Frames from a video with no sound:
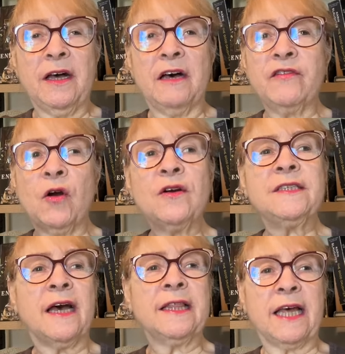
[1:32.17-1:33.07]
Of
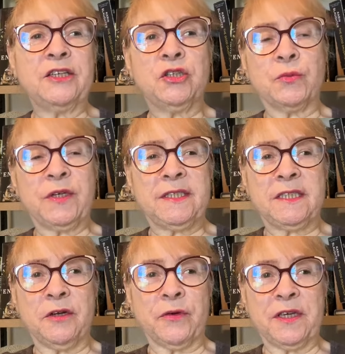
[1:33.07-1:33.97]
course, I like to read
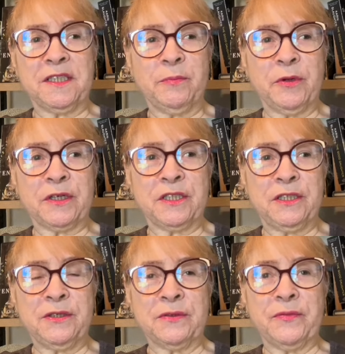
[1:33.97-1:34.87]
serious books
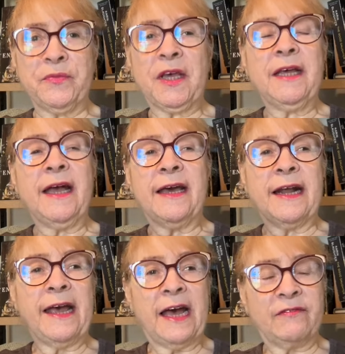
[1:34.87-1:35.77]
too, and
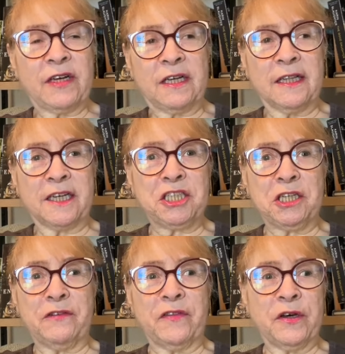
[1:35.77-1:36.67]
I have a
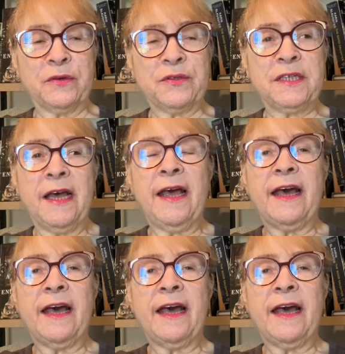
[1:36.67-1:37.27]
collection of those.